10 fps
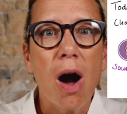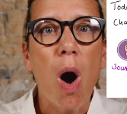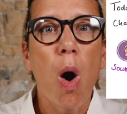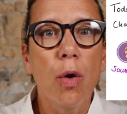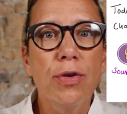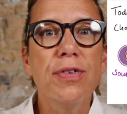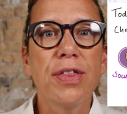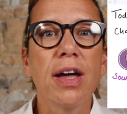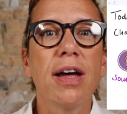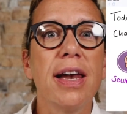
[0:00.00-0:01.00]
on
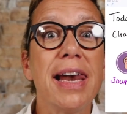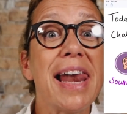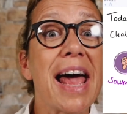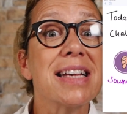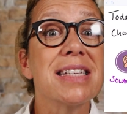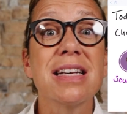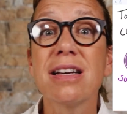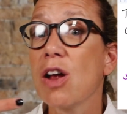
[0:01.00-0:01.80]
the lesson,